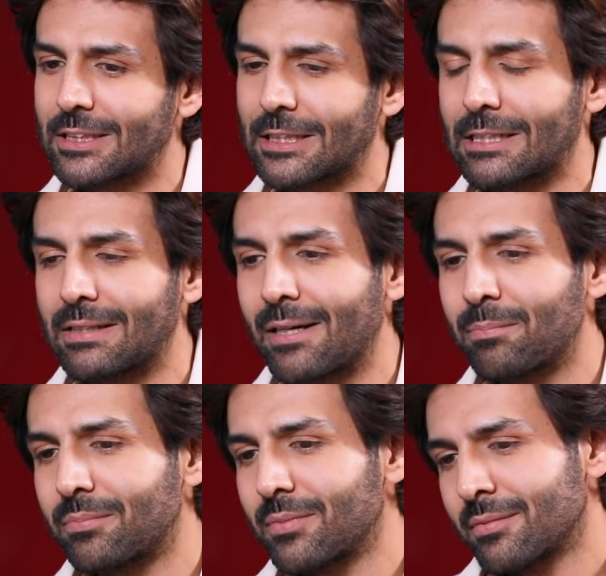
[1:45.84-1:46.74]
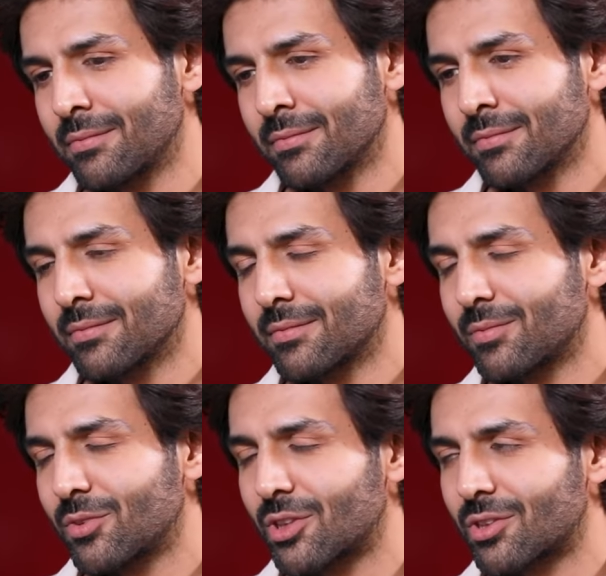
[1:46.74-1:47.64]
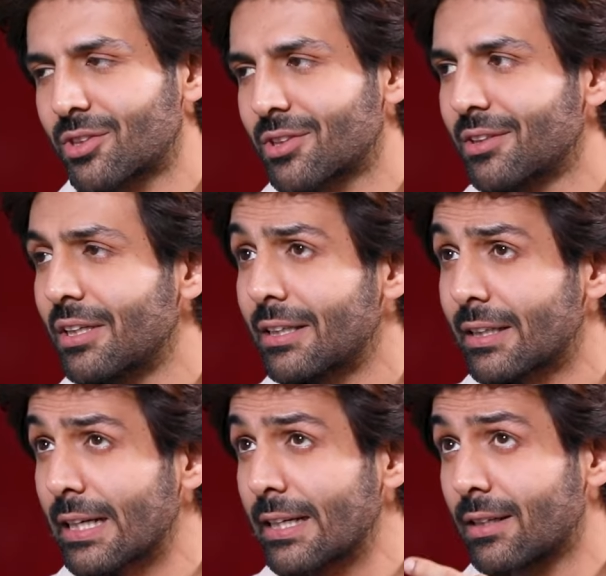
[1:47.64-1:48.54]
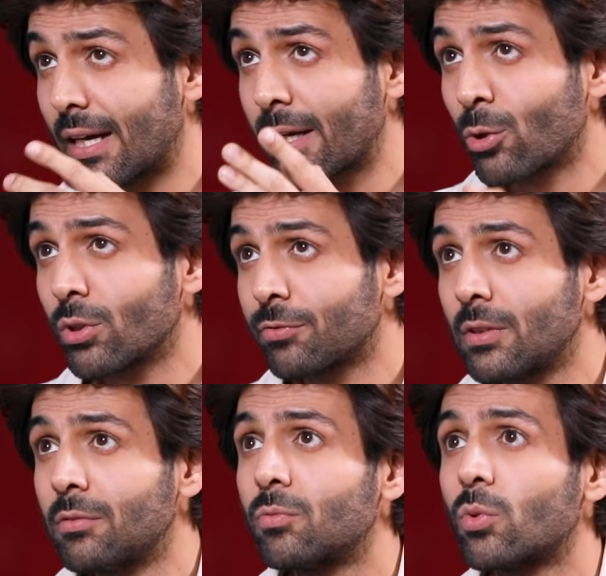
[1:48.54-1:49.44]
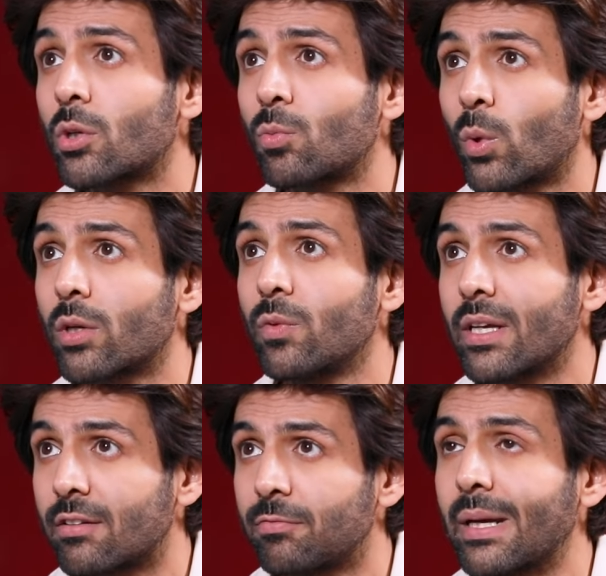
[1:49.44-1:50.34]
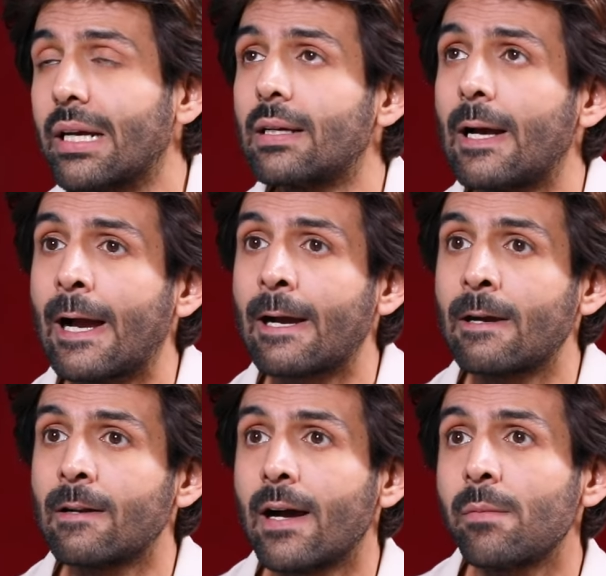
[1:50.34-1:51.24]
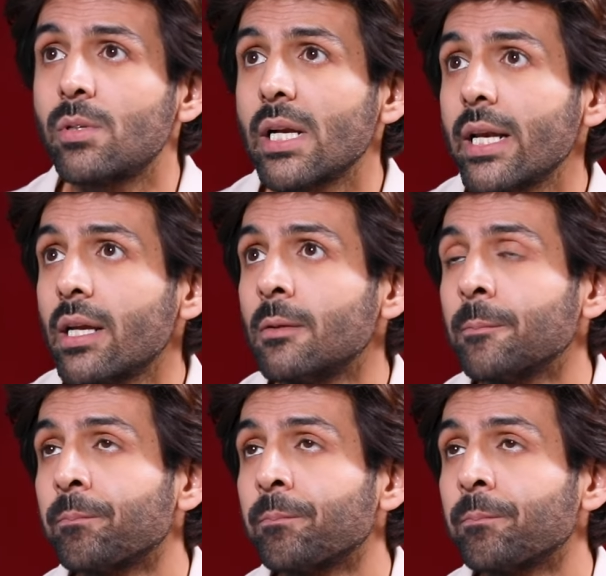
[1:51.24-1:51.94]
yeah, I'm just really, I know the film what we have made and I'm really